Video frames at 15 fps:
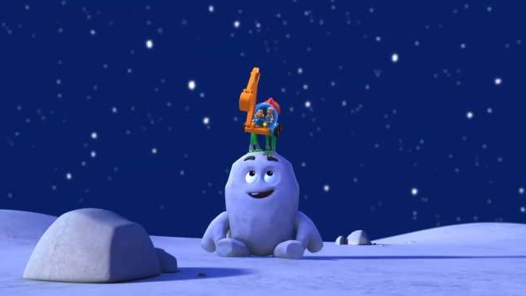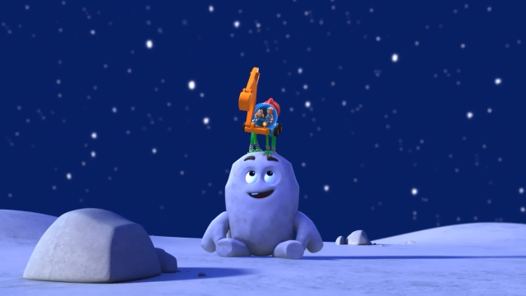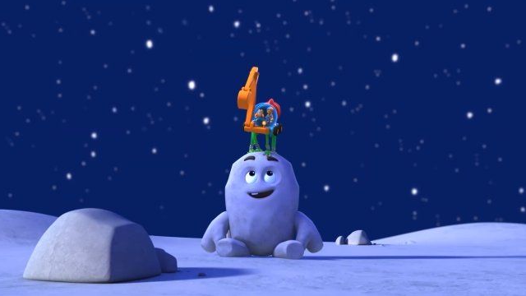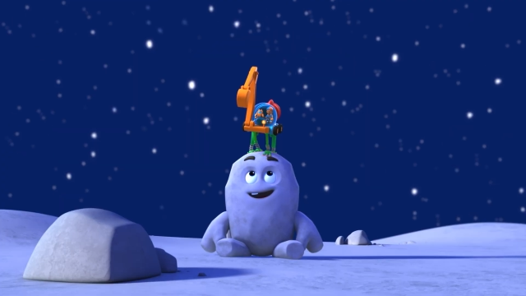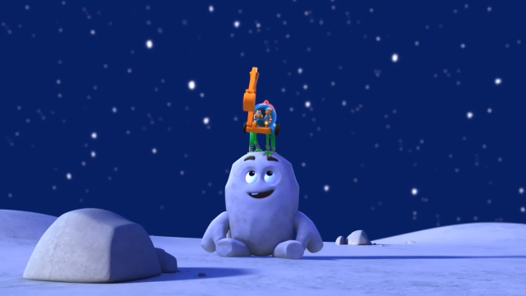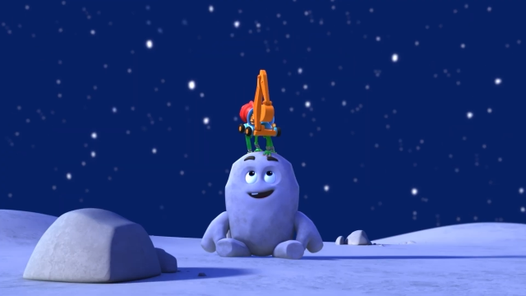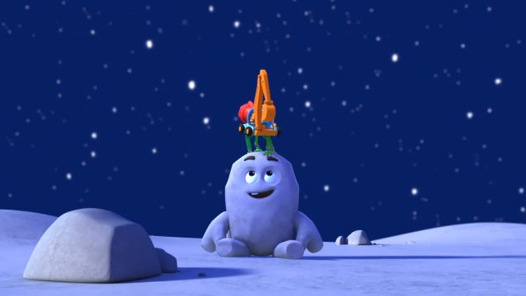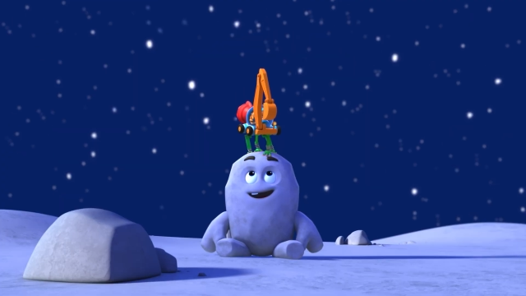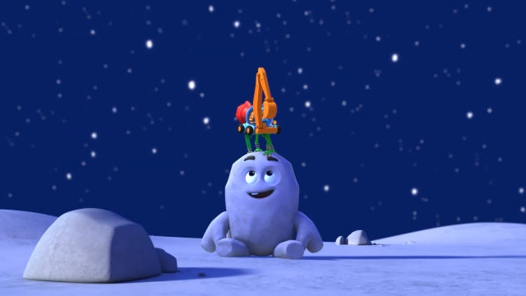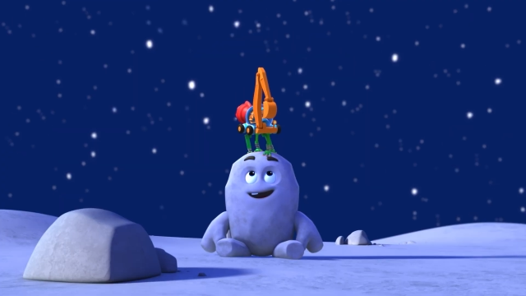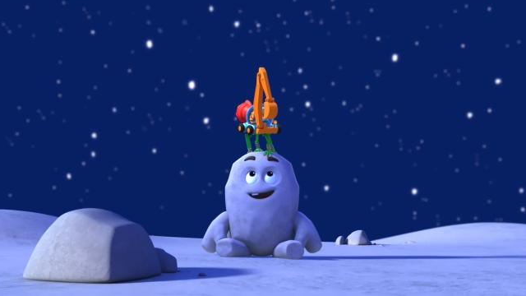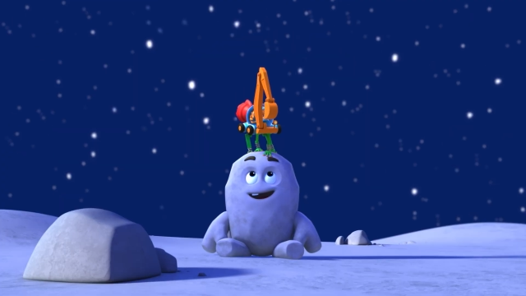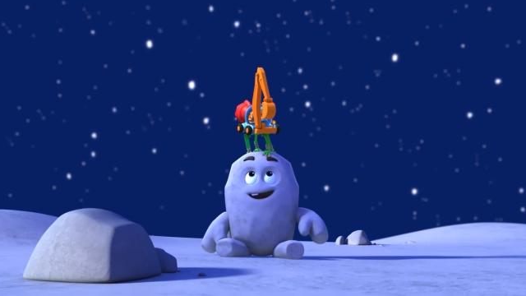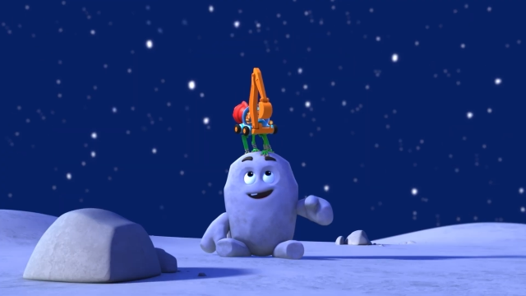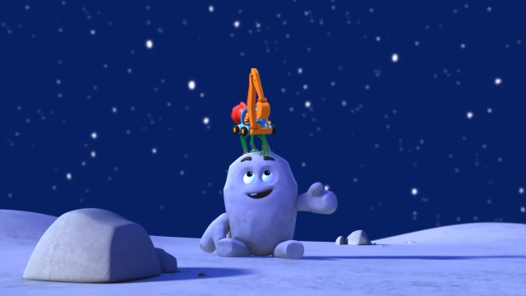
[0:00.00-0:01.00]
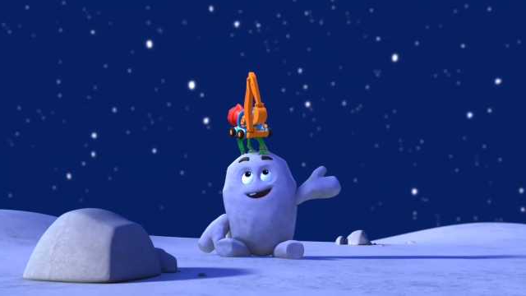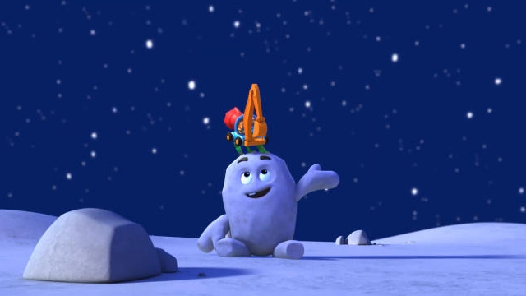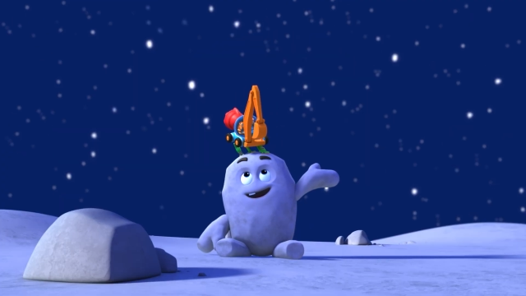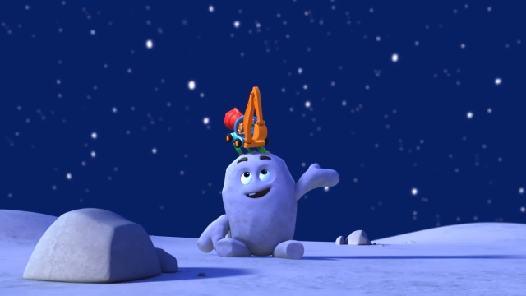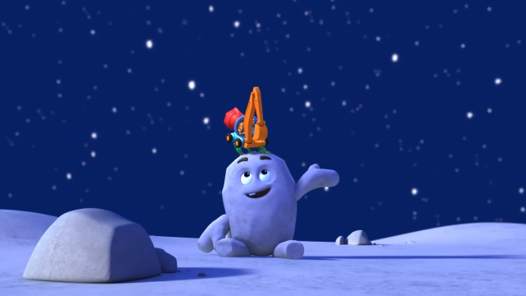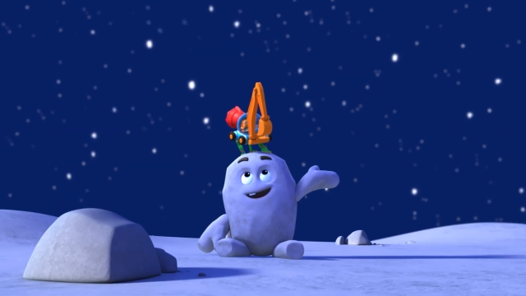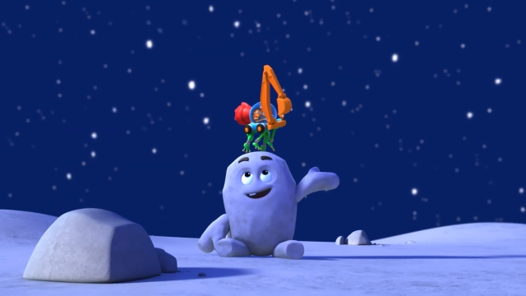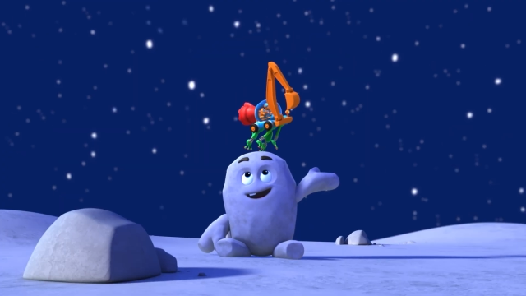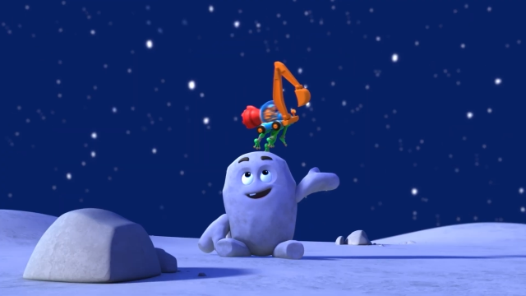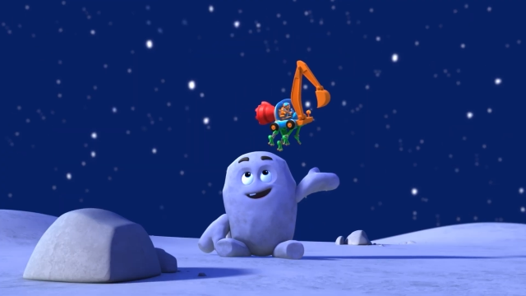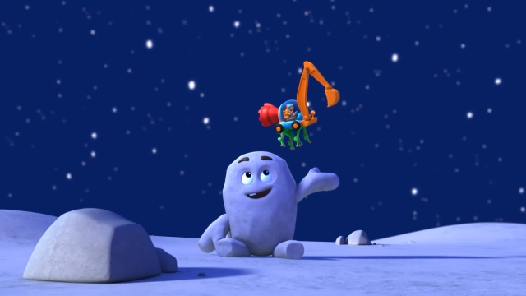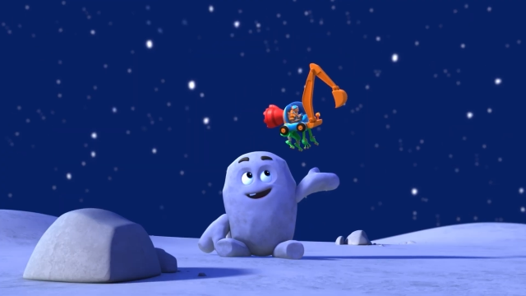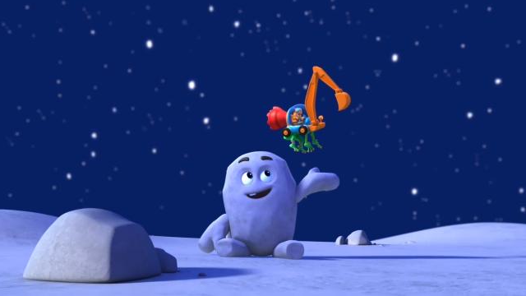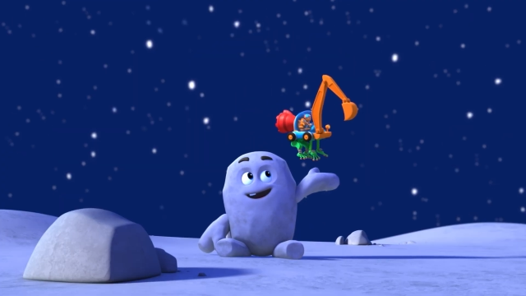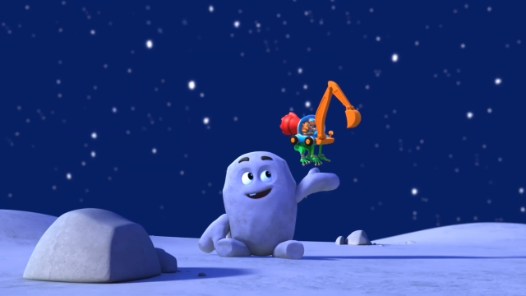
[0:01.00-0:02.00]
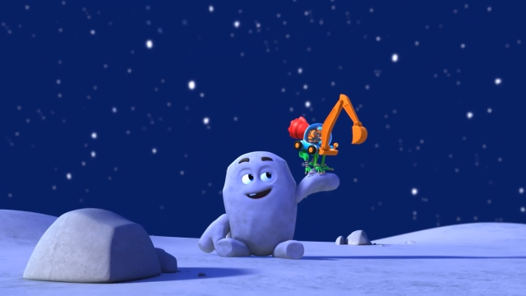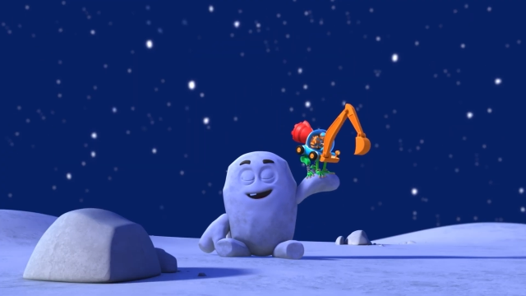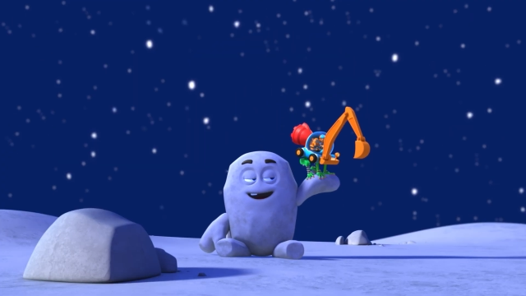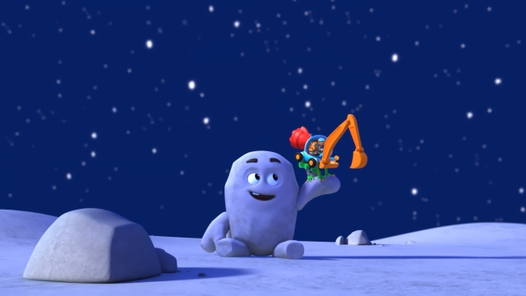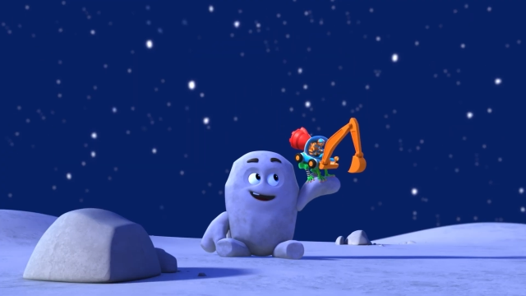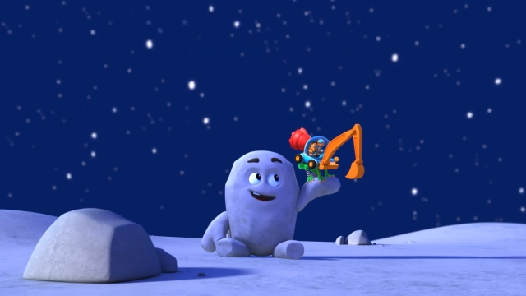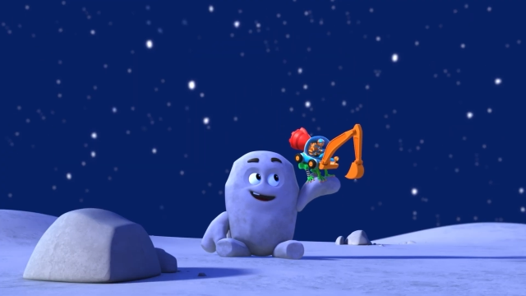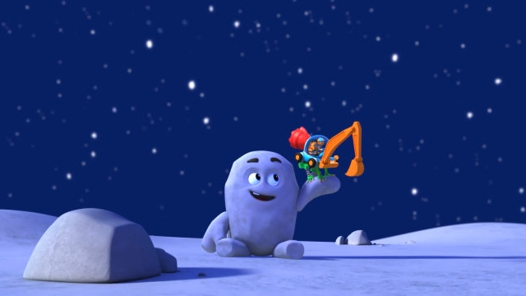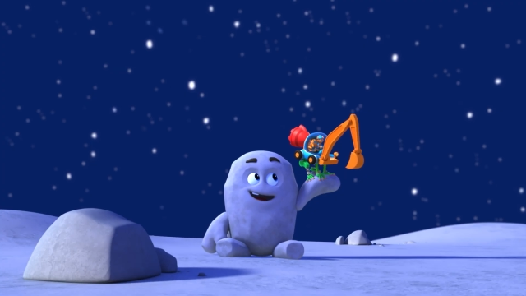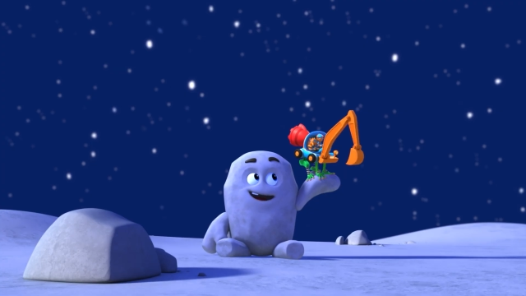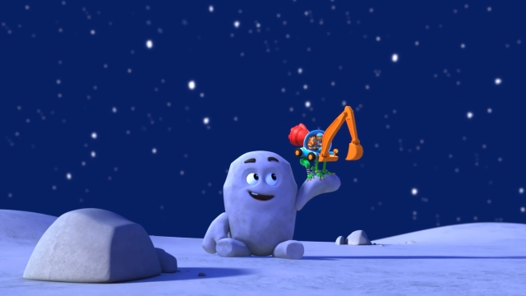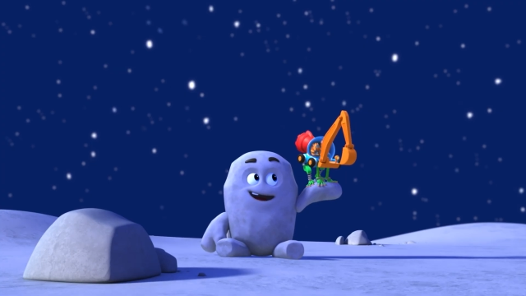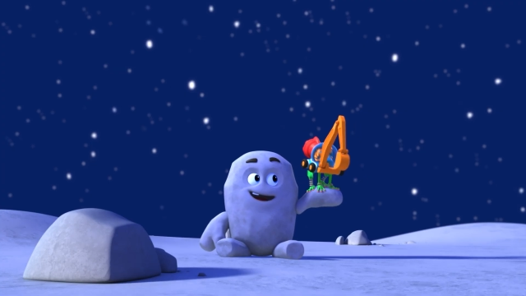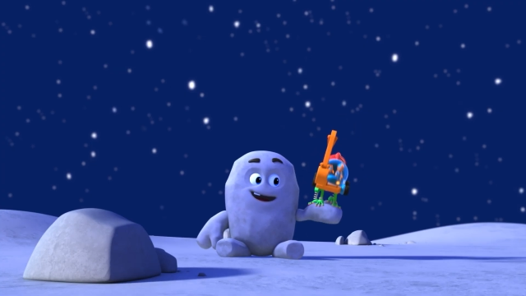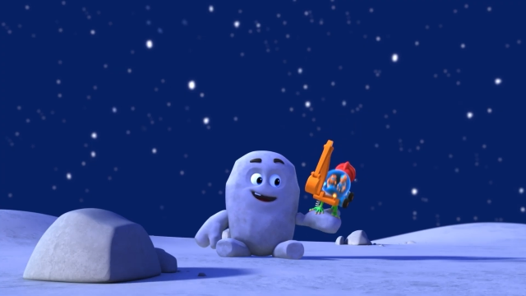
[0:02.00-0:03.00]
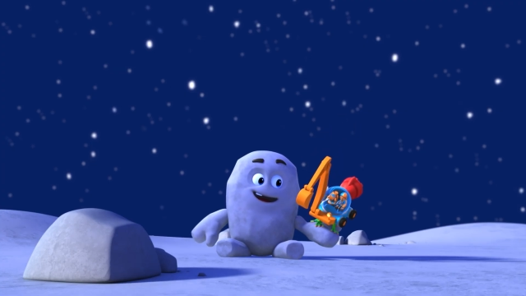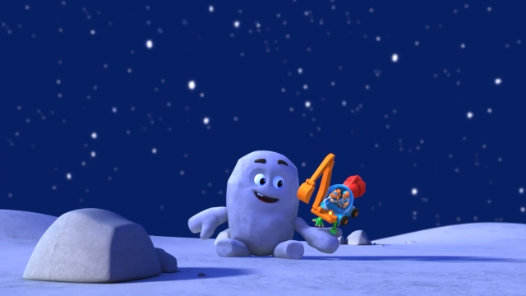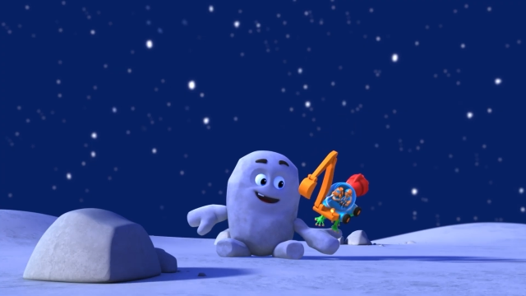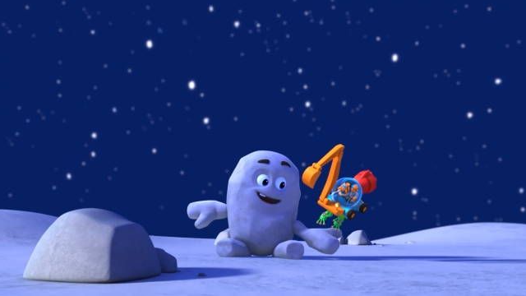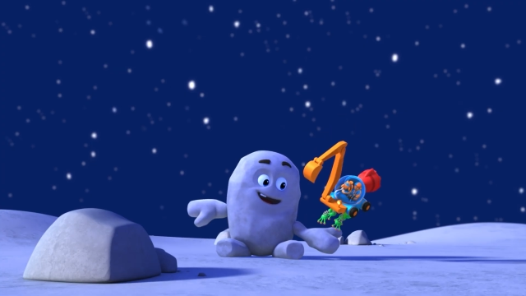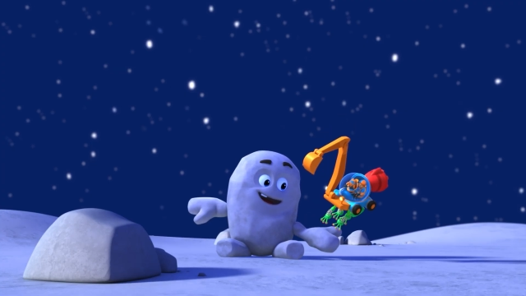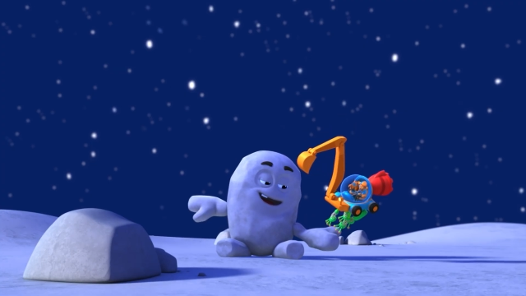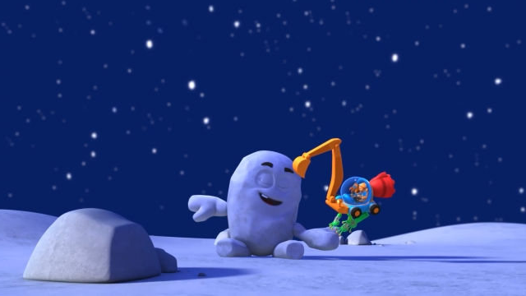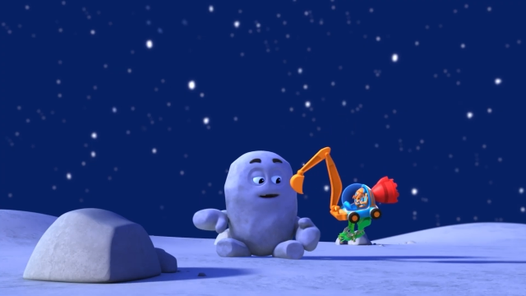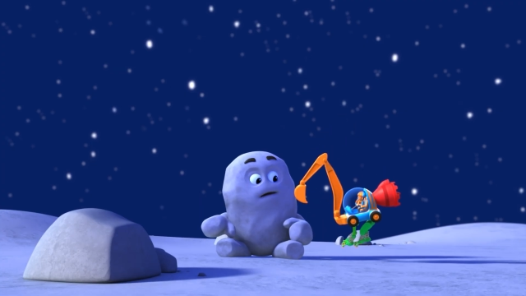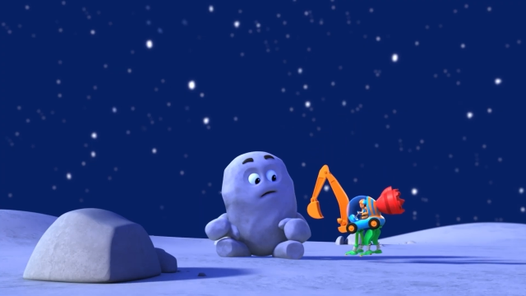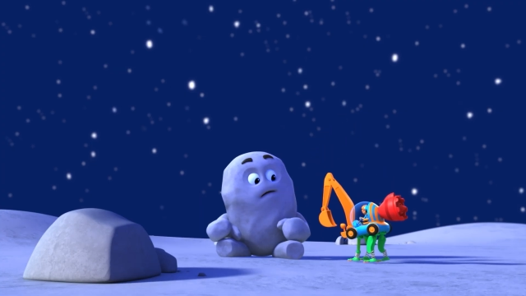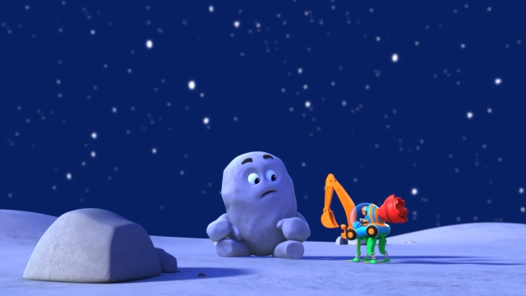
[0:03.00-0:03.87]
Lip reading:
[unreadable: no face in view]